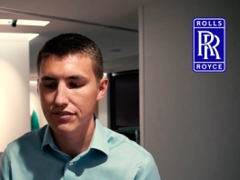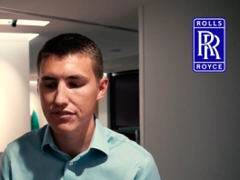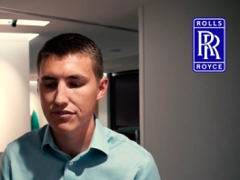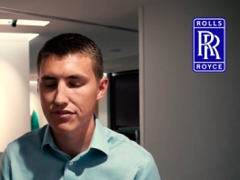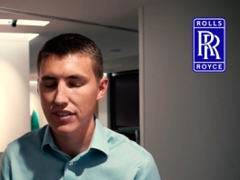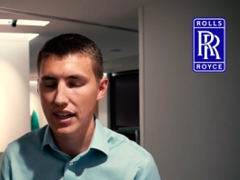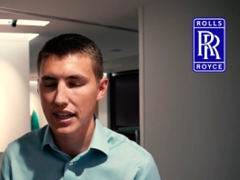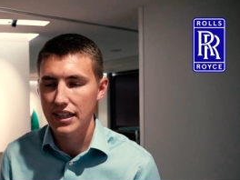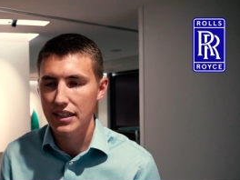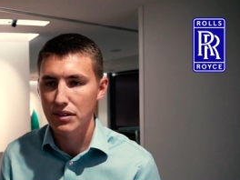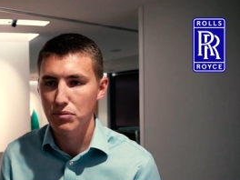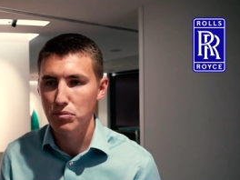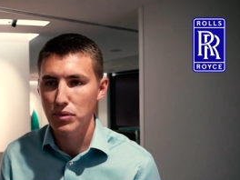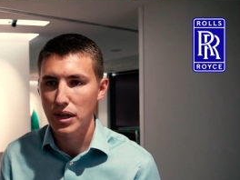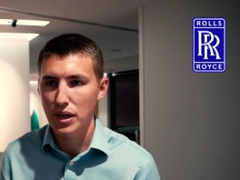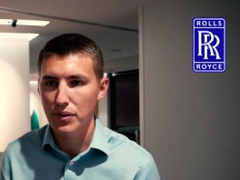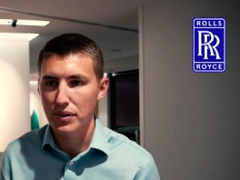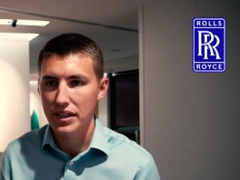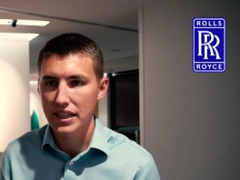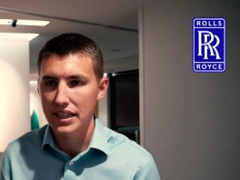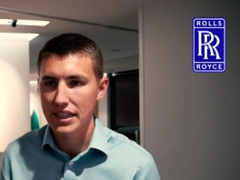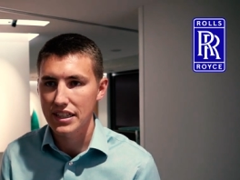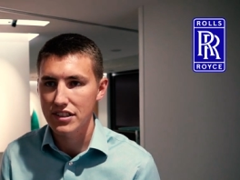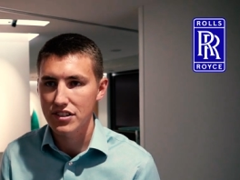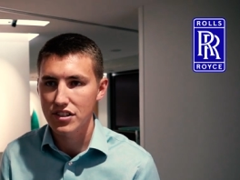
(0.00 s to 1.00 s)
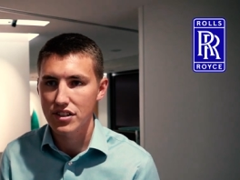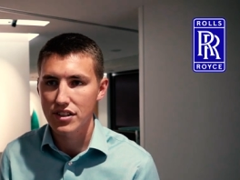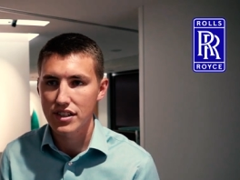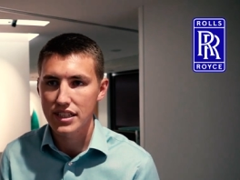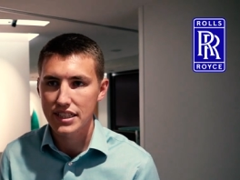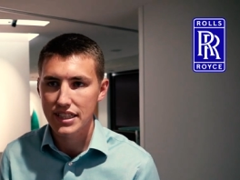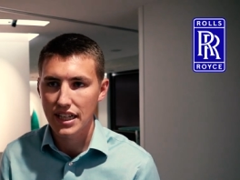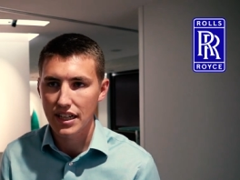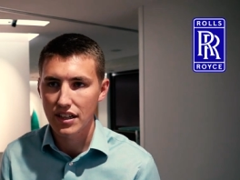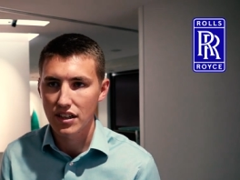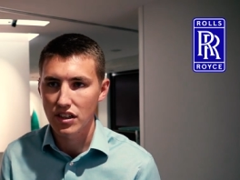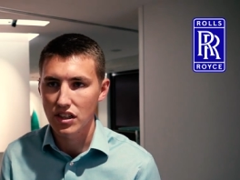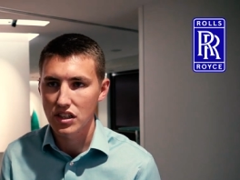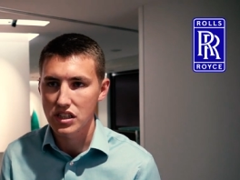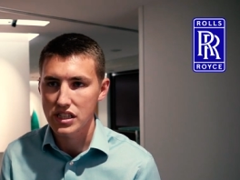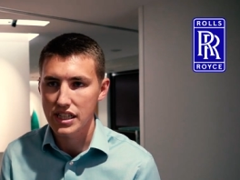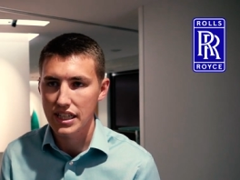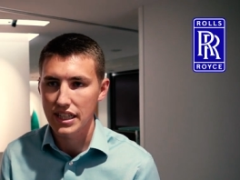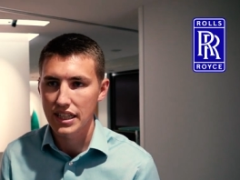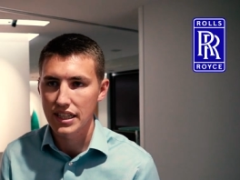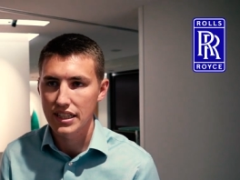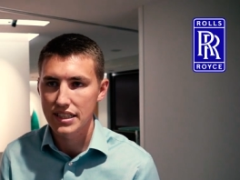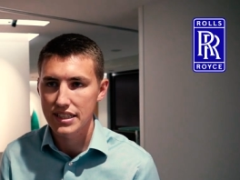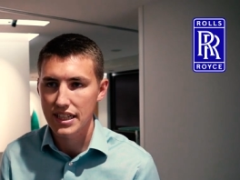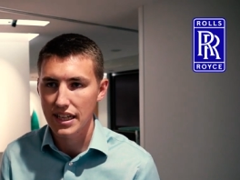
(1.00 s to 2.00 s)
finding where we can introduce
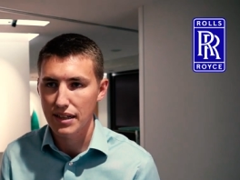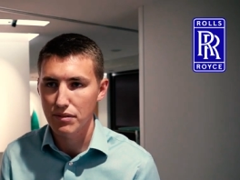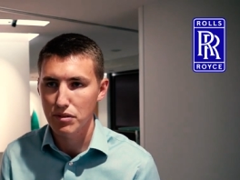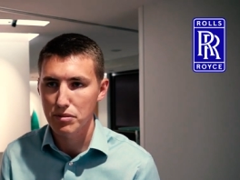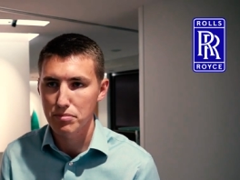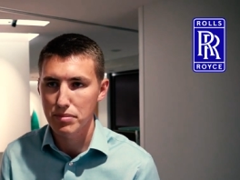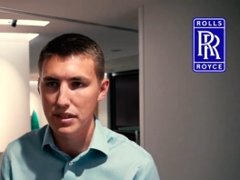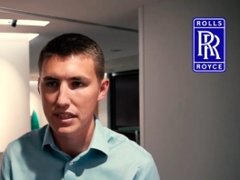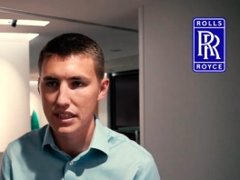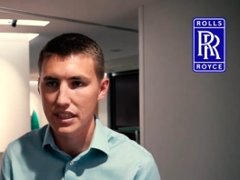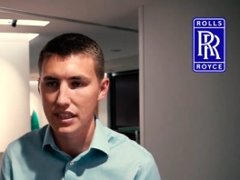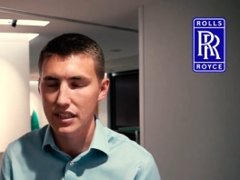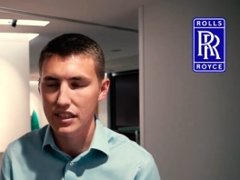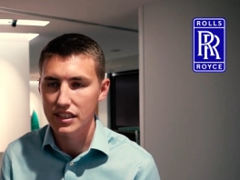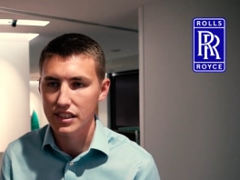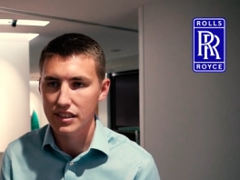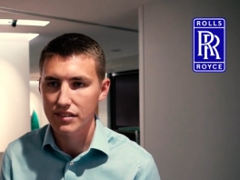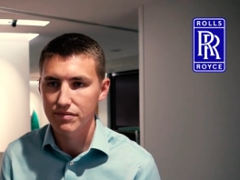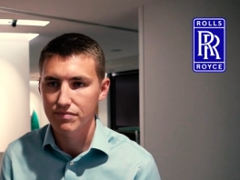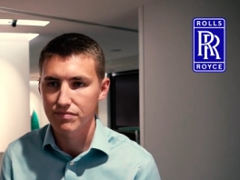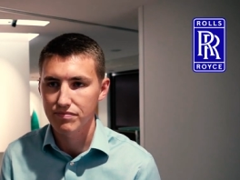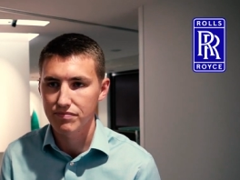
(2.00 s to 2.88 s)
technology to help the business.